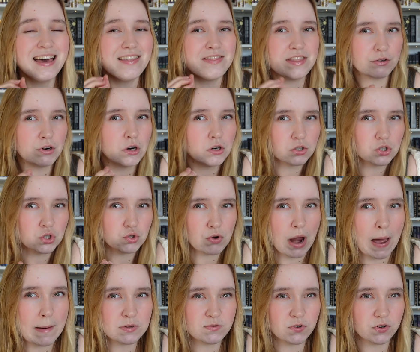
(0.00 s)
There are
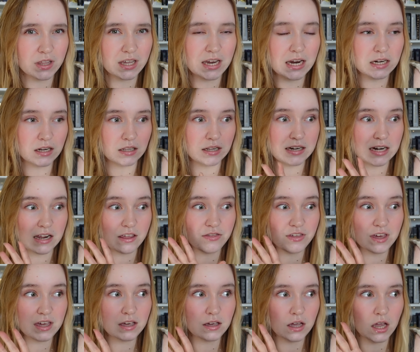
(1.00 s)
straps for the Kindle, and I
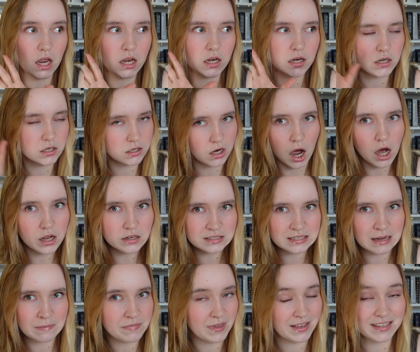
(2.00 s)
think in
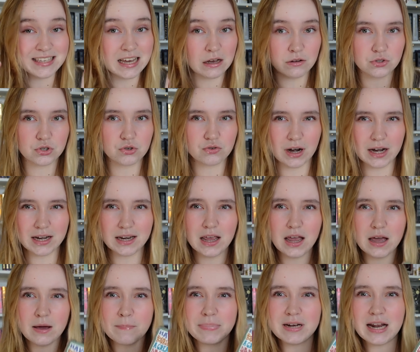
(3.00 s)
concept that sounds great,
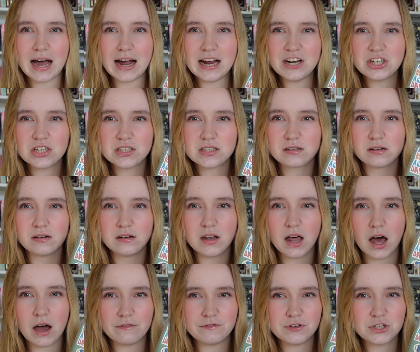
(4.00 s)
but I just
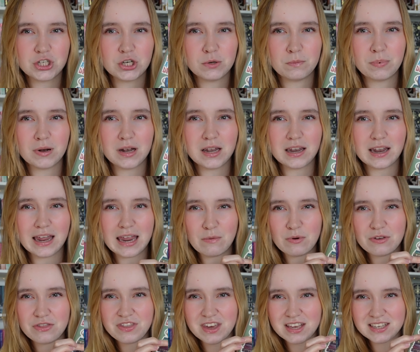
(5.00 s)
love to play
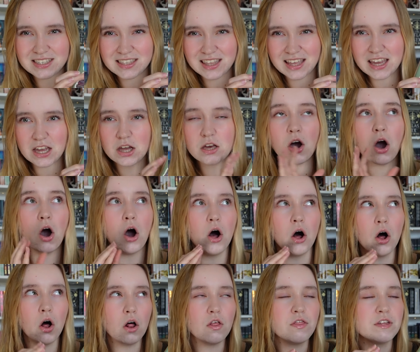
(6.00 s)
with this thing
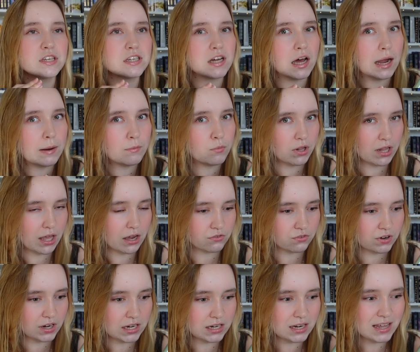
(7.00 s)
all the time while I
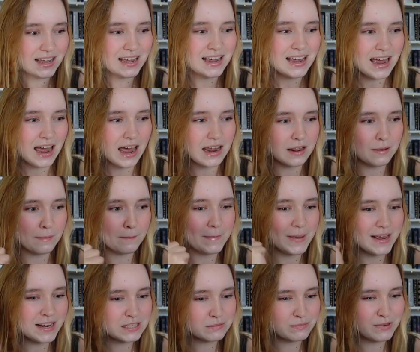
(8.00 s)
read, and it
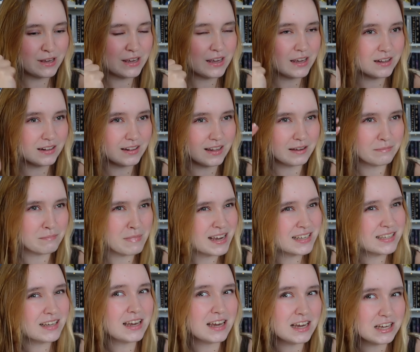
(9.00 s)
makes
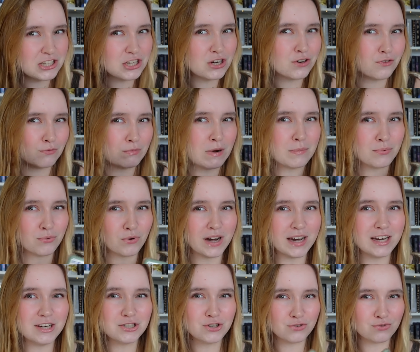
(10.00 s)
it easier for my
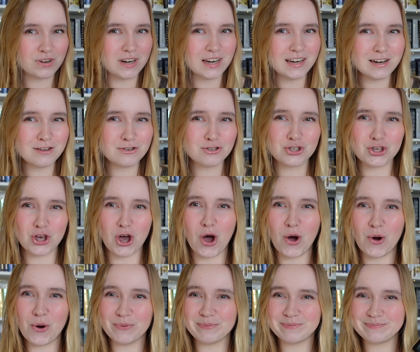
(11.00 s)
brain to read.
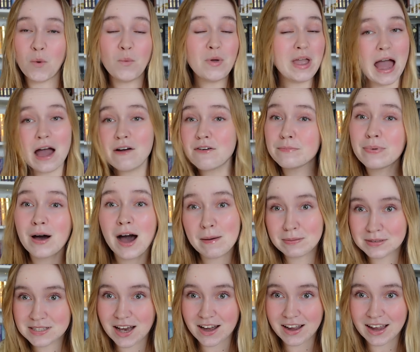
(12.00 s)
So we have a pop
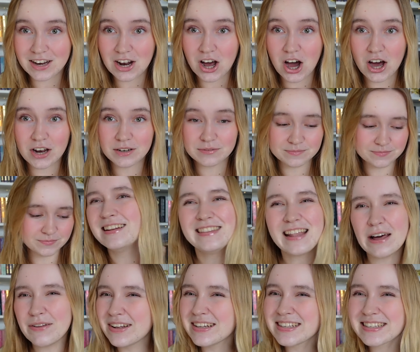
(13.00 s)
socket on.
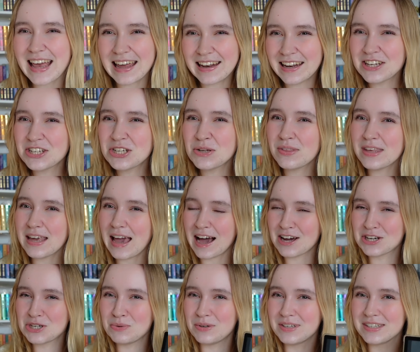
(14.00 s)
Now let's get into the
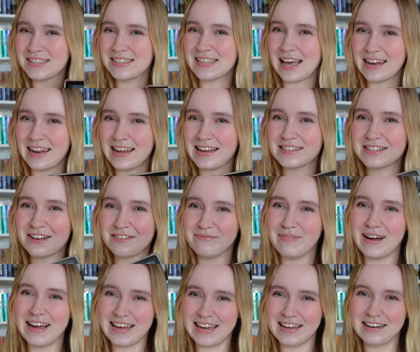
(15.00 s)
actual settings of
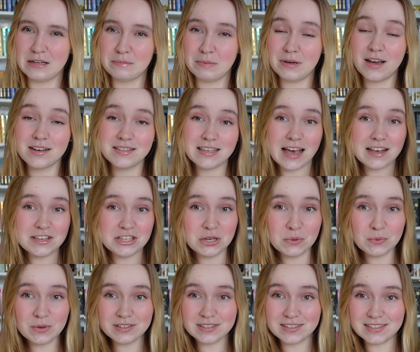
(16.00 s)
my Kindle, because as you
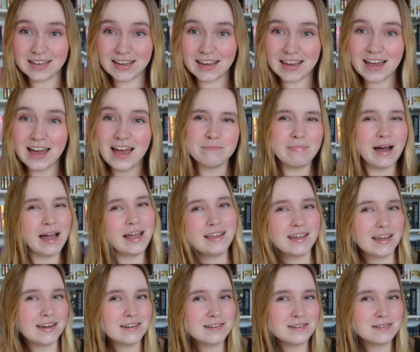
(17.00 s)
will see, my
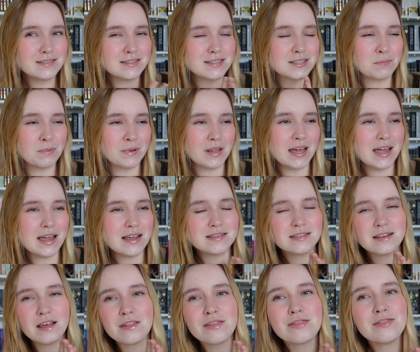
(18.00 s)
Kindle
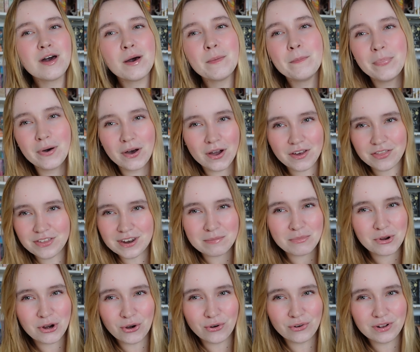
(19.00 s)
displays the book that
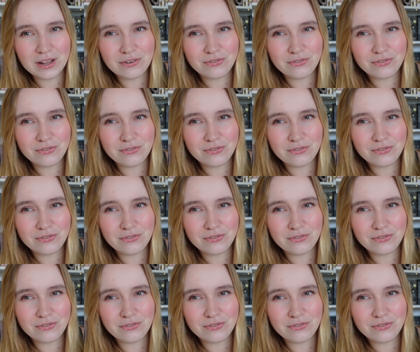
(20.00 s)
I'm currently